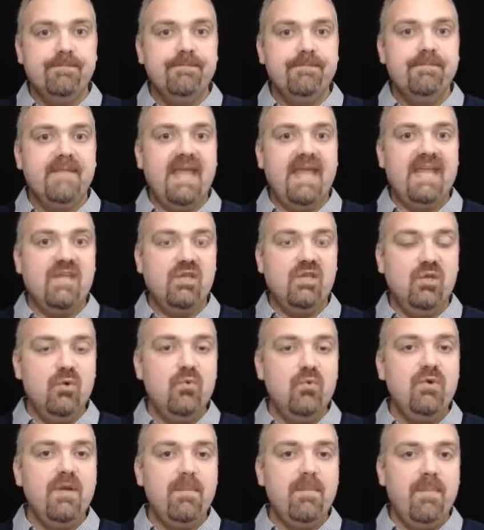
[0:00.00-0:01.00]
A
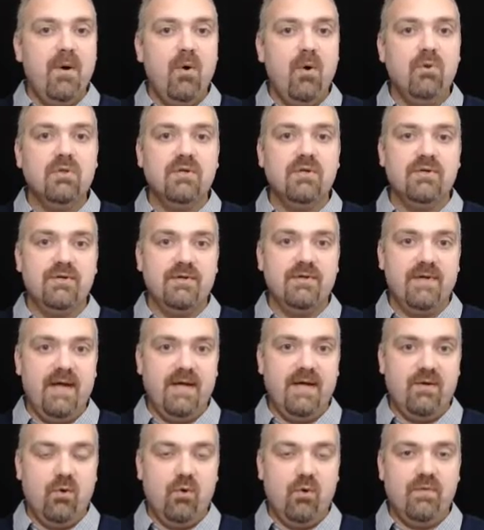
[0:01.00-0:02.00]
unipolar
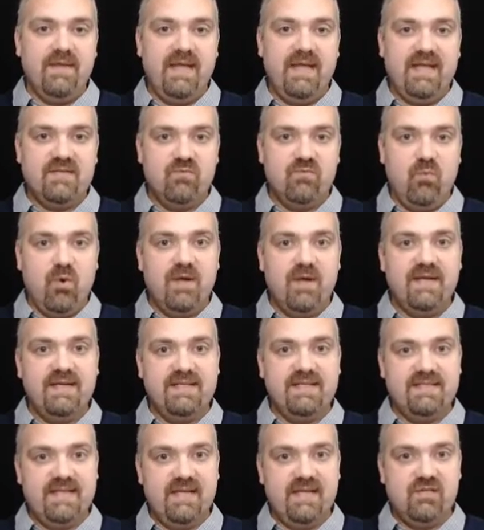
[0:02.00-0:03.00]
neuron only has one
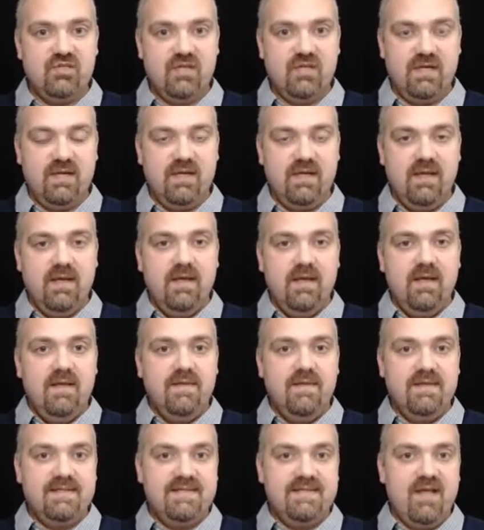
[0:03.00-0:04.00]
extension.
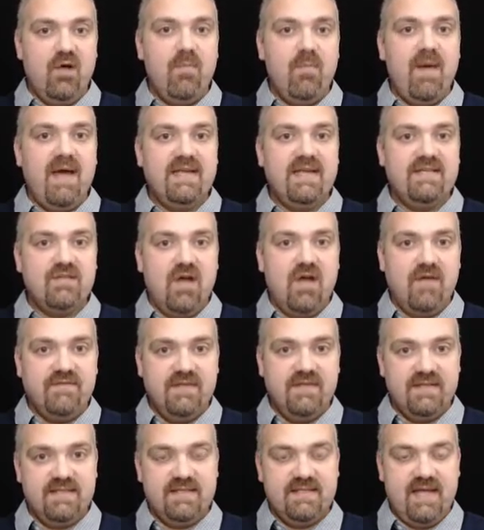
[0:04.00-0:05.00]
The cell body's off
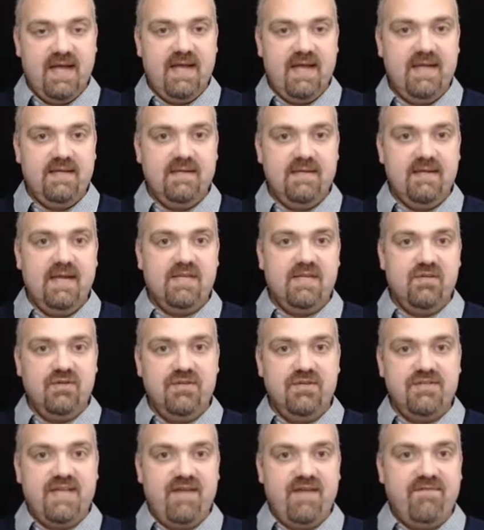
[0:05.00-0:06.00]
to the side, and you
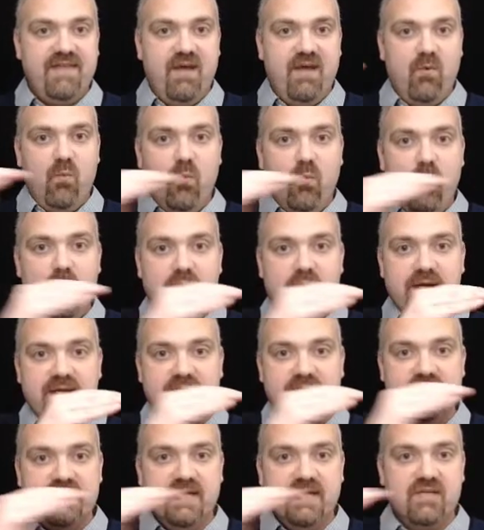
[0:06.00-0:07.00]
just have that one
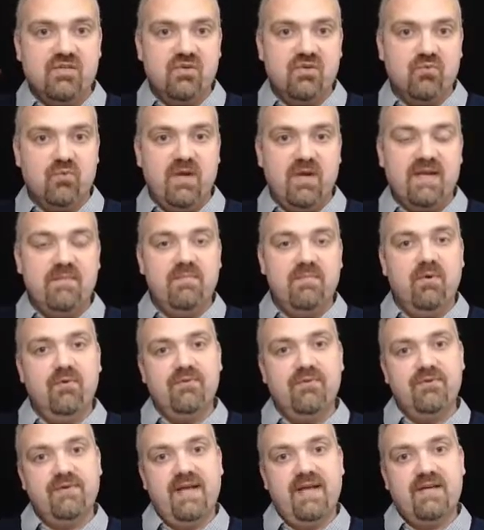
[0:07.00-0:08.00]
extension running
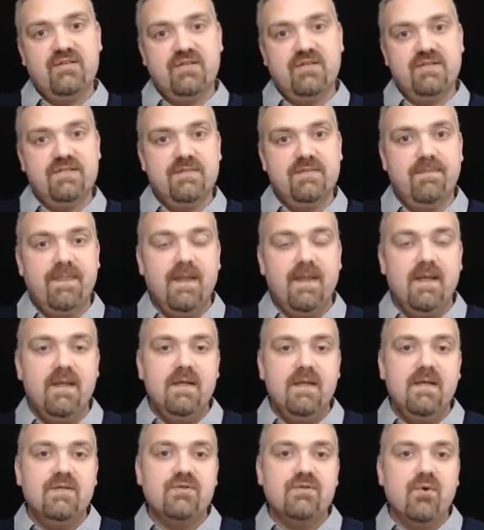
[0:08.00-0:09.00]
both directions.
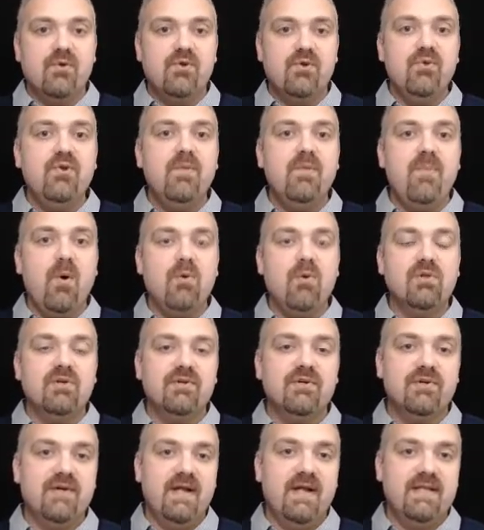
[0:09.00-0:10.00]
So unipolar
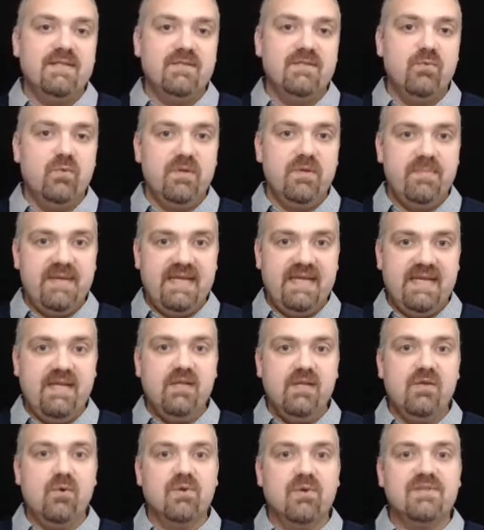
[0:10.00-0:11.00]
neurons would
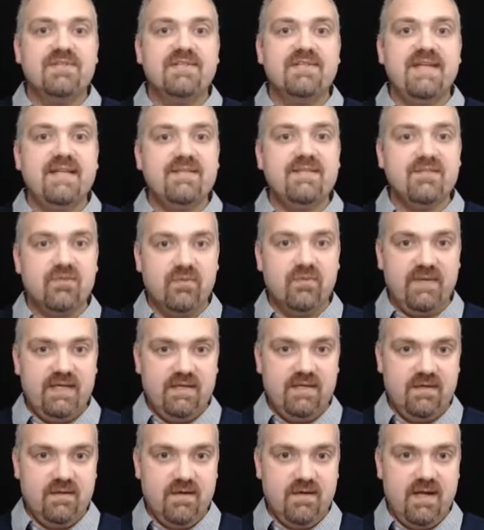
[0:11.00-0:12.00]
be your sensory
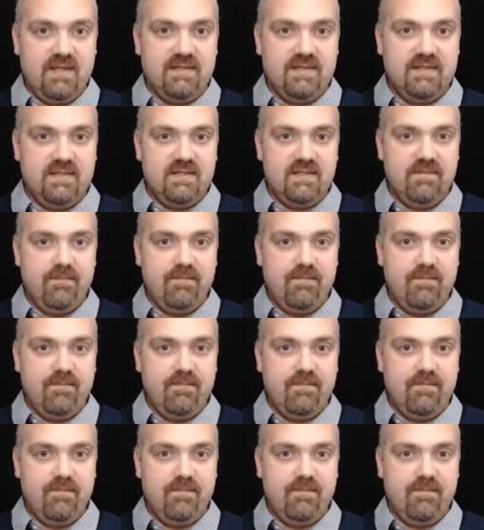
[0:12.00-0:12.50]
neurons.